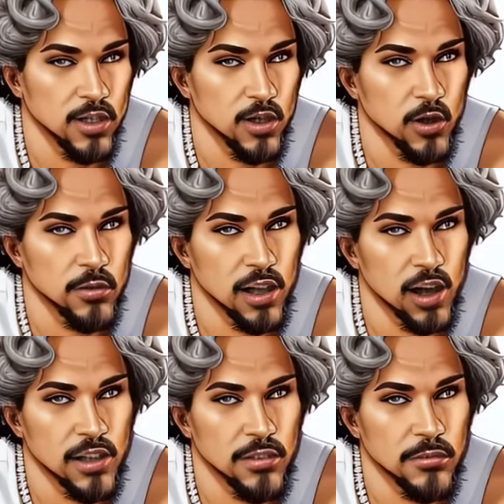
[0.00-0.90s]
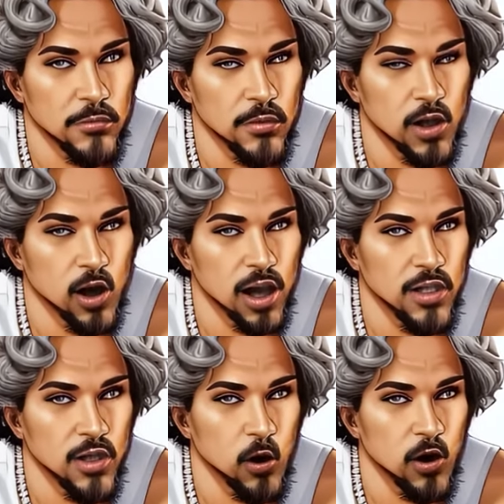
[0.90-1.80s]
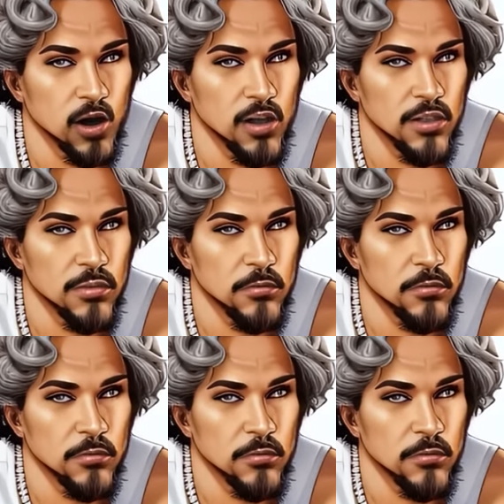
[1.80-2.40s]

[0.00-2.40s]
stood there, looking so hurt.